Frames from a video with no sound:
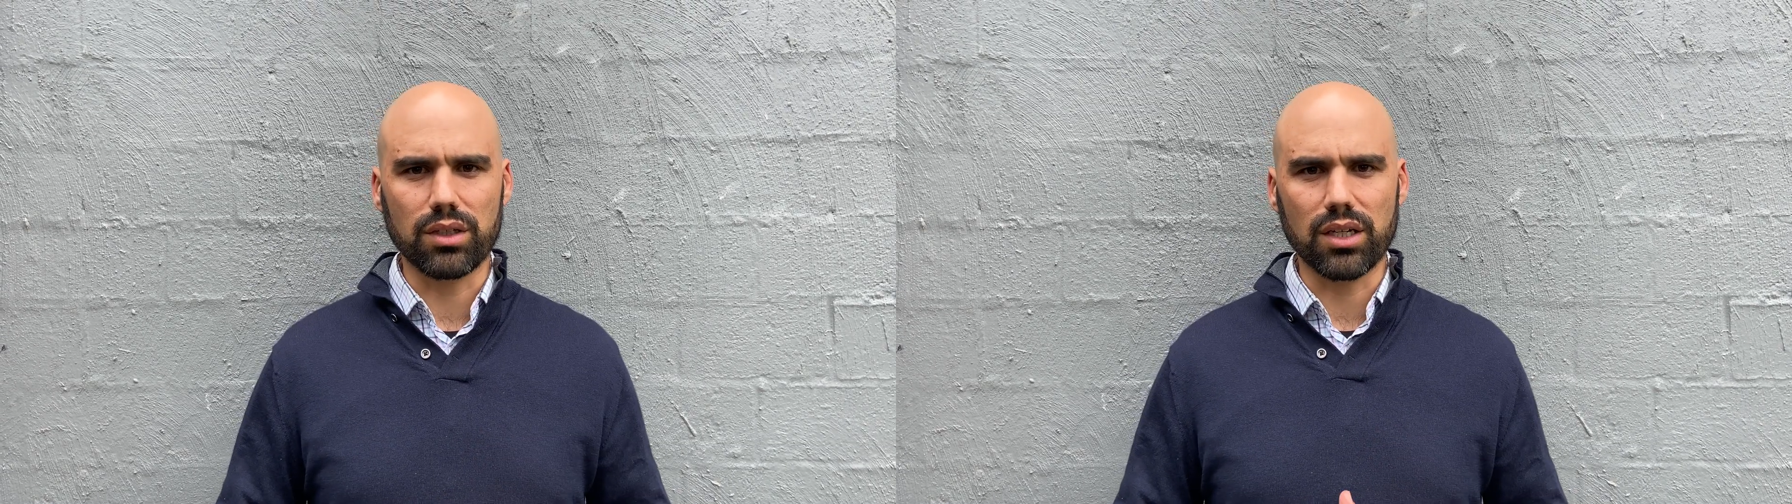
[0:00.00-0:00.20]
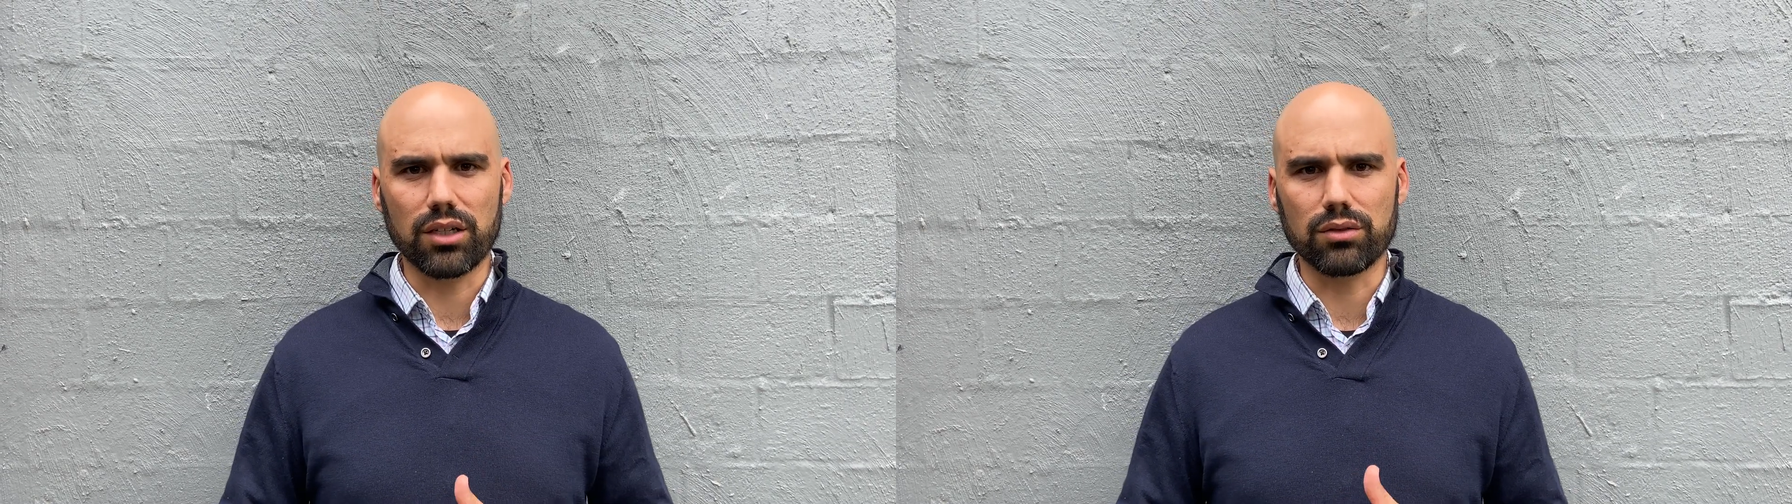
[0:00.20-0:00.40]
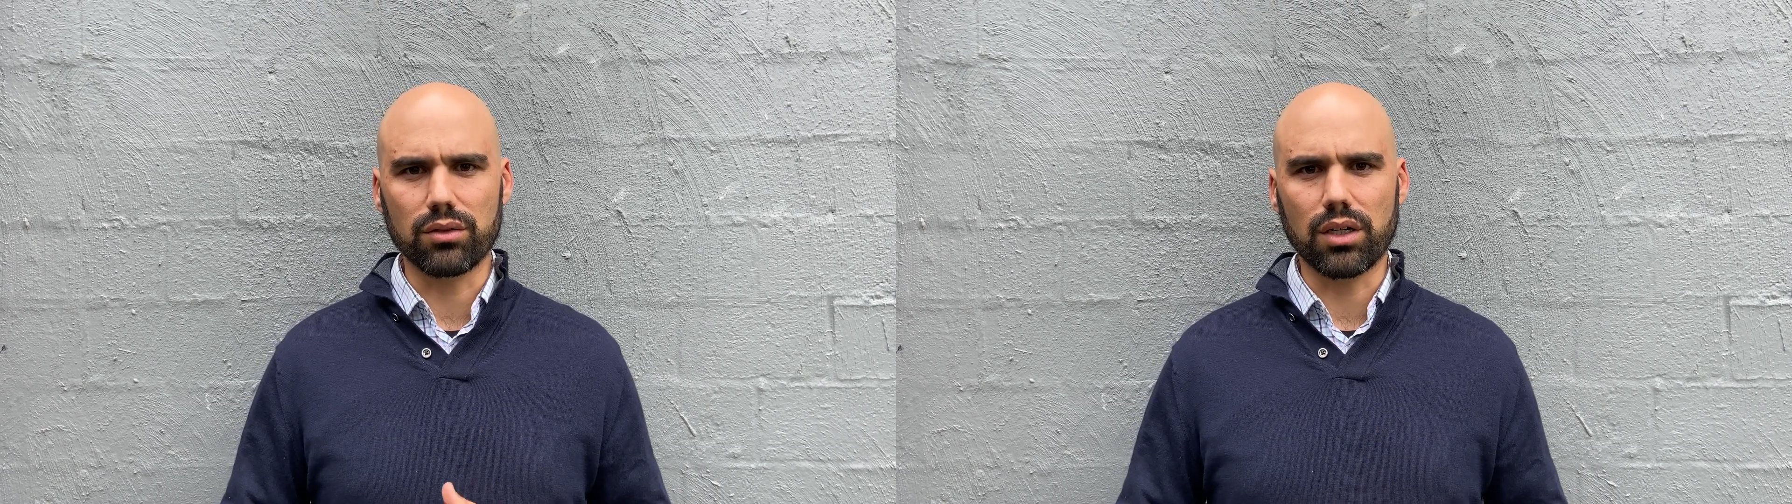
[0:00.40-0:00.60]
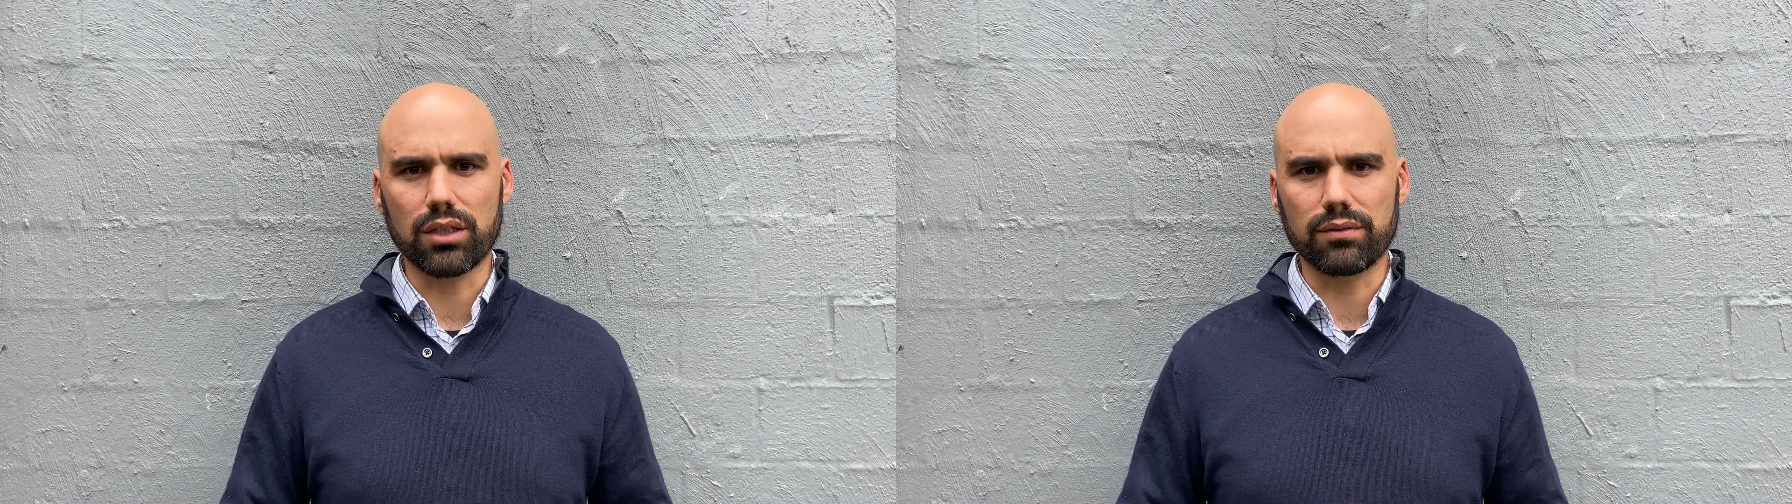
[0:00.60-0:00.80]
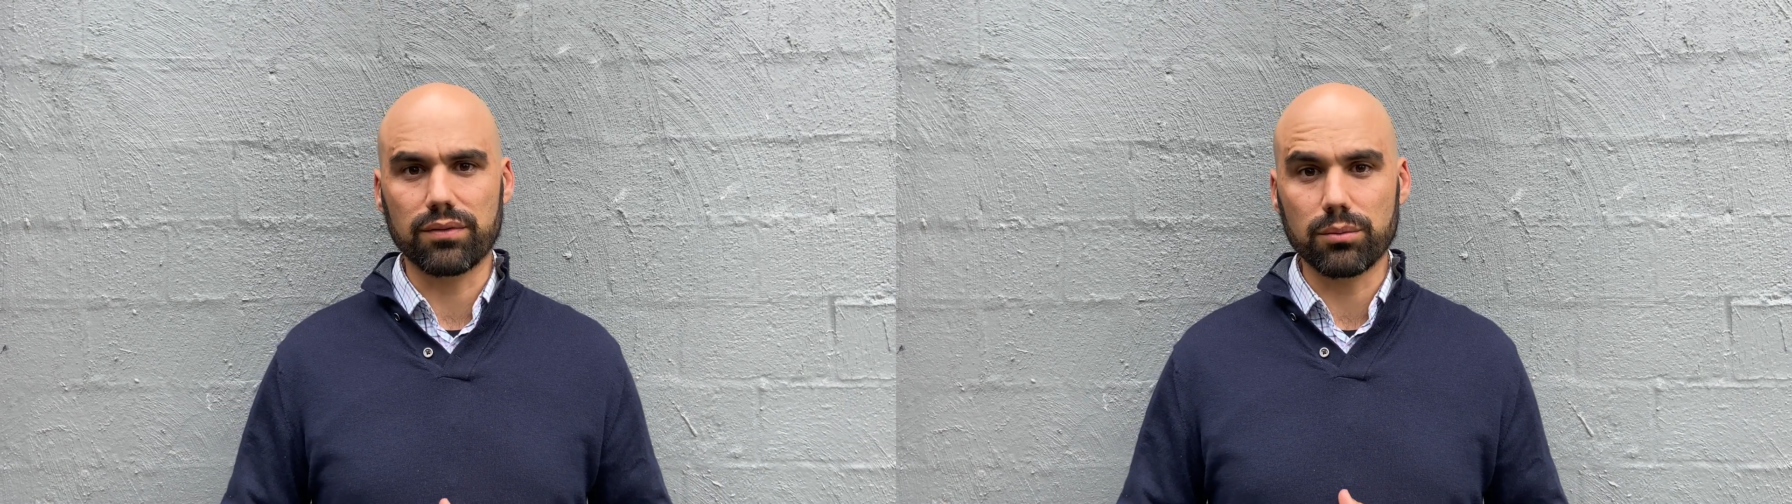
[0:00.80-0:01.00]
the Kangaroo
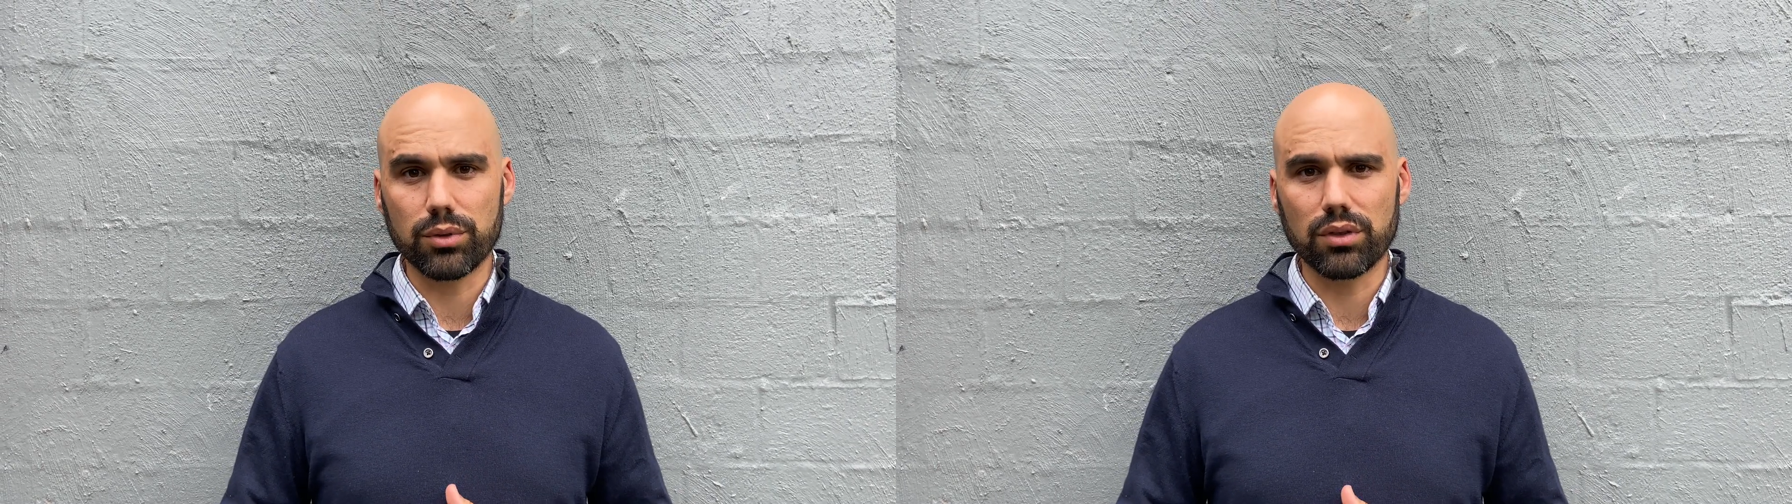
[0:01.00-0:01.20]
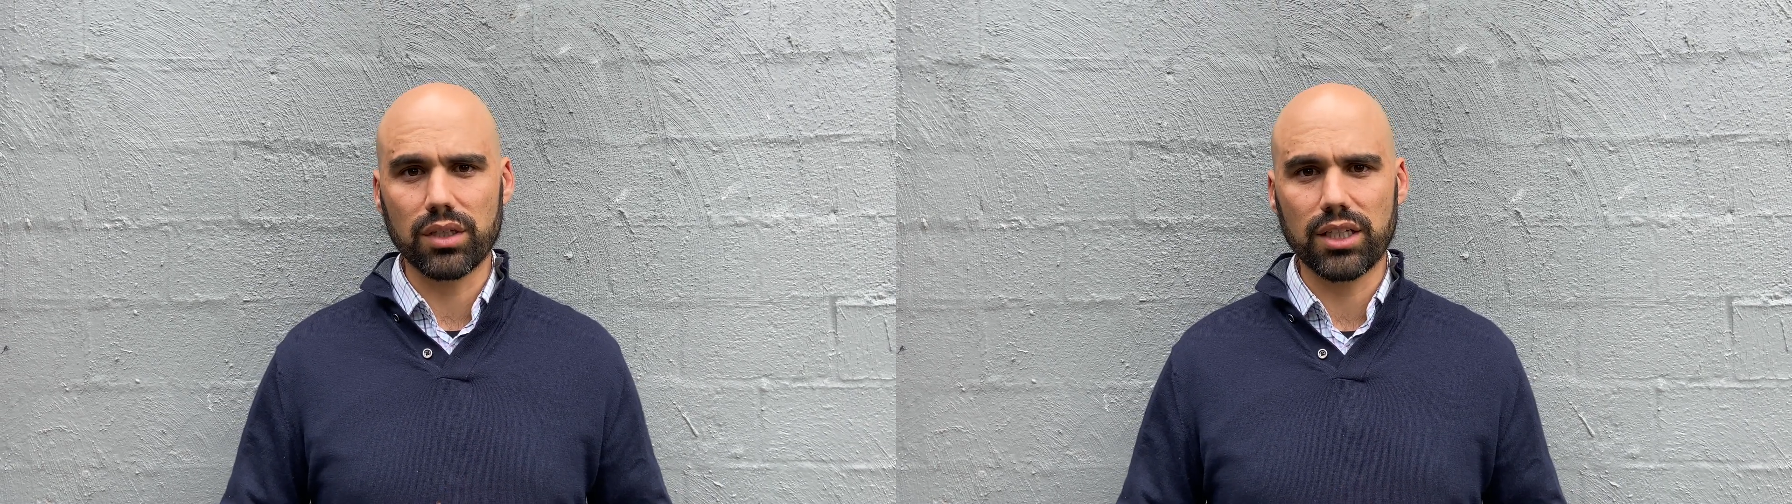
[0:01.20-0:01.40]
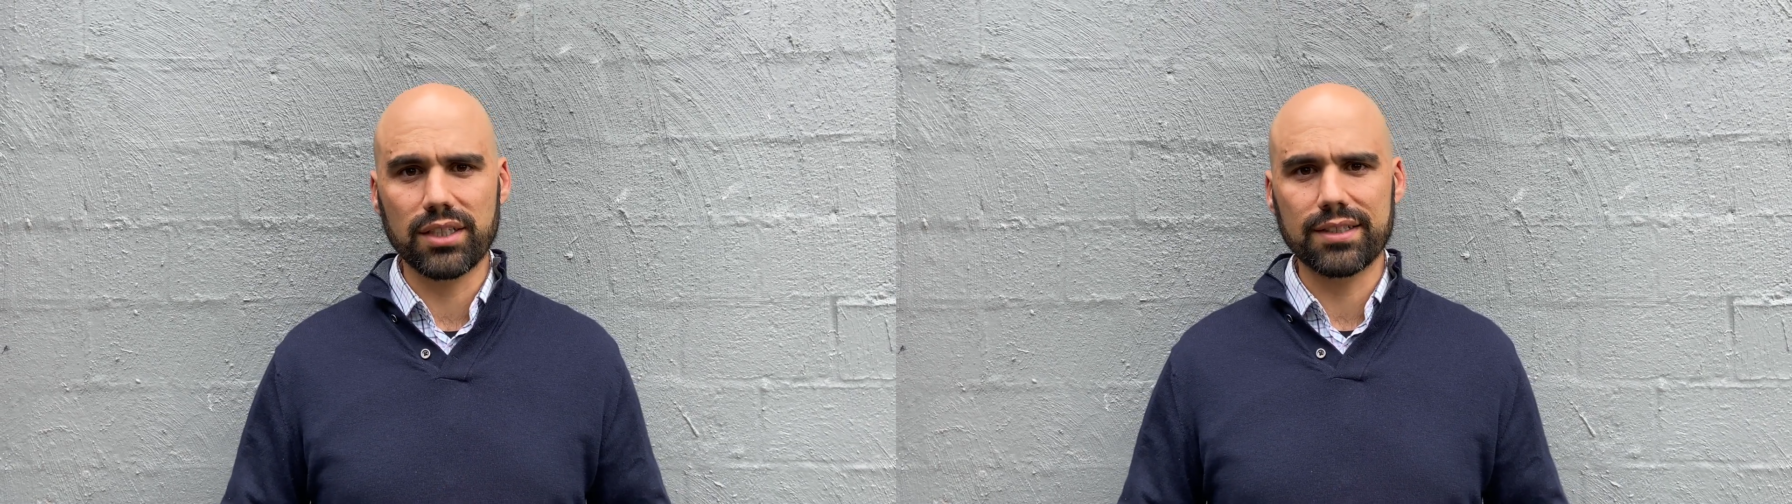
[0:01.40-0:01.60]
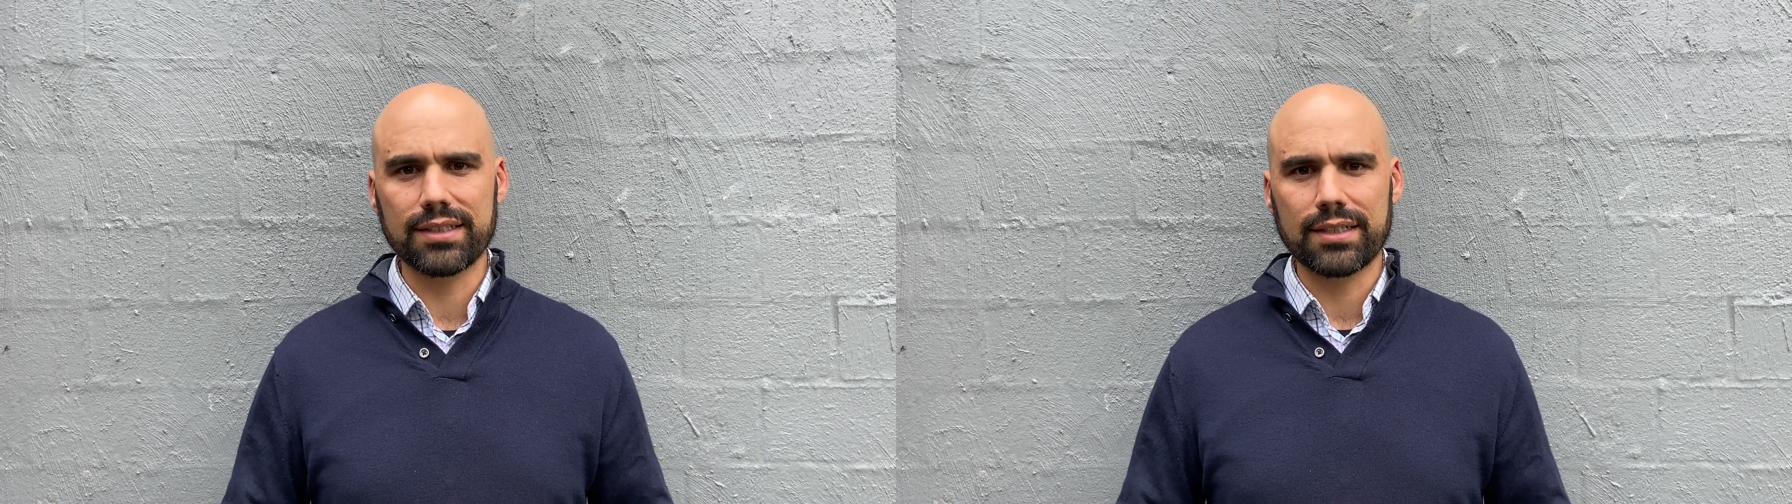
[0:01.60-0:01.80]
Island Football League,